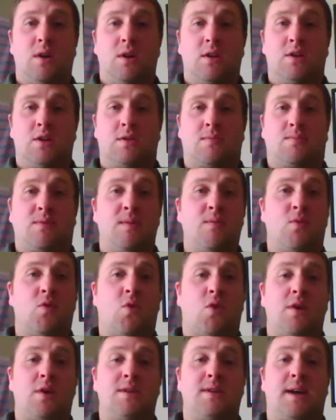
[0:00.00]
The Supreme
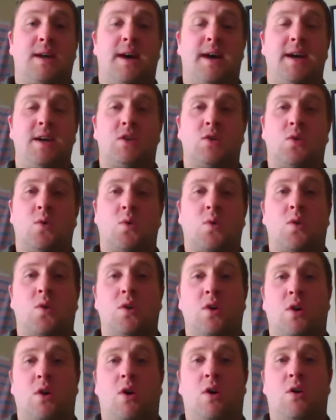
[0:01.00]
Court is the highest court
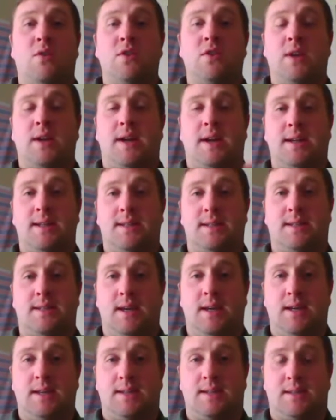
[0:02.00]
in all of the United
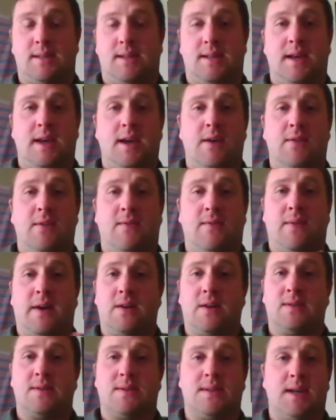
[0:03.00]
States, and they have the
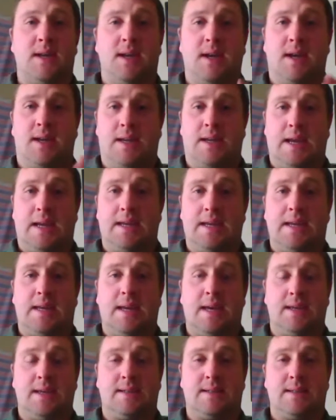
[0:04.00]
final say on any
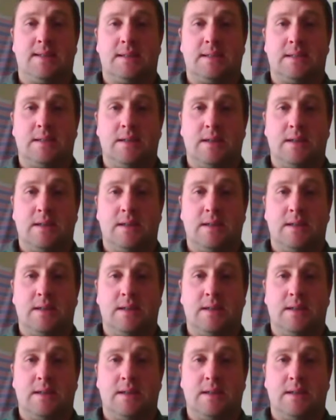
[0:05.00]
cases.